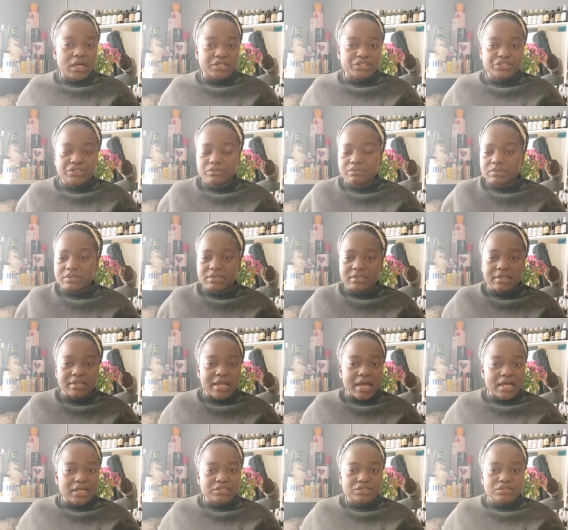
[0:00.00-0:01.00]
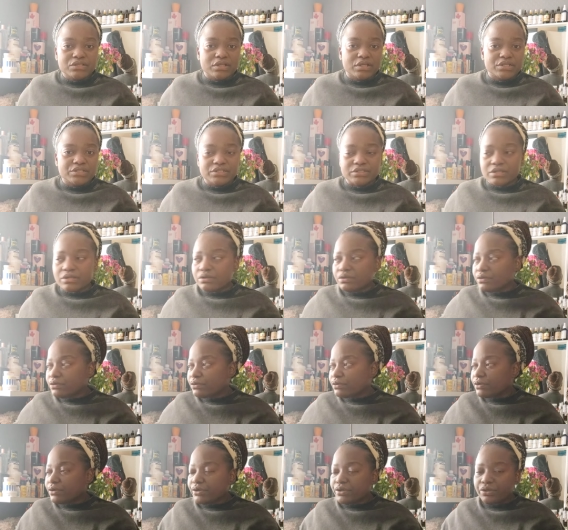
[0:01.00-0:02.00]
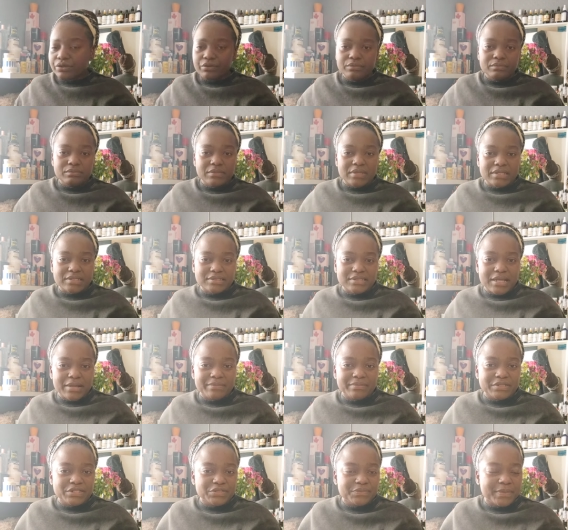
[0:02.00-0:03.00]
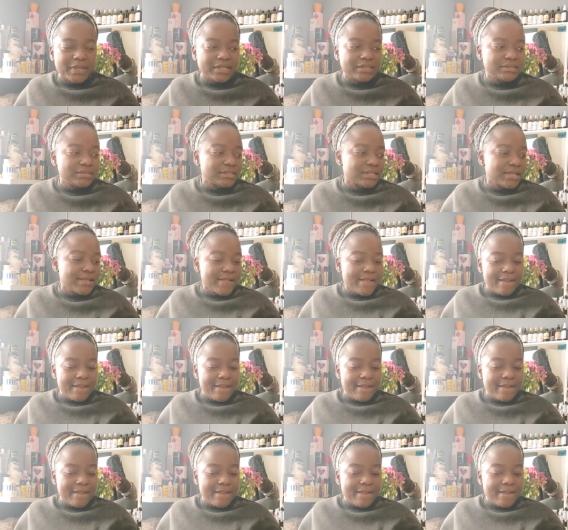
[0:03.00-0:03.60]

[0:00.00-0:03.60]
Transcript: lunch it was a nice lunch in a little cute establishment,